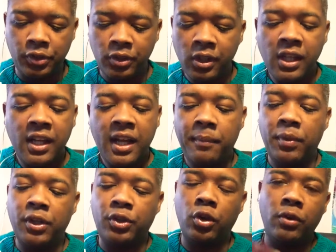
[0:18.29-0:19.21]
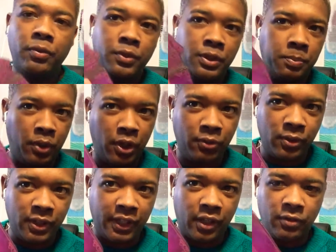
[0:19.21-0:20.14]
I'm gonna draw from this beautiful
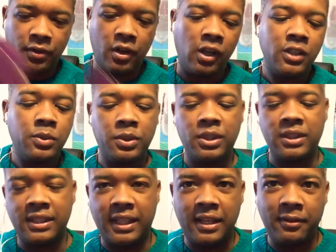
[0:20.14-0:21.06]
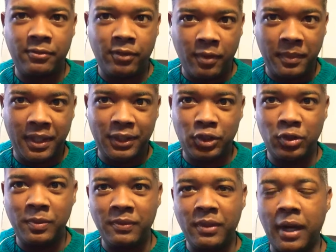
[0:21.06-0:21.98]
deck of cards, which was a gift from me
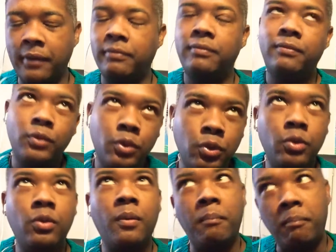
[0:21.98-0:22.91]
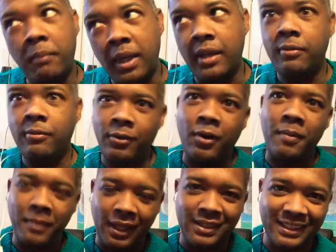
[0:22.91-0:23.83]
to me from
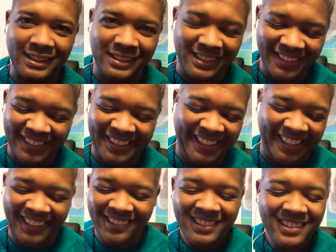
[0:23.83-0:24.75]
my sister.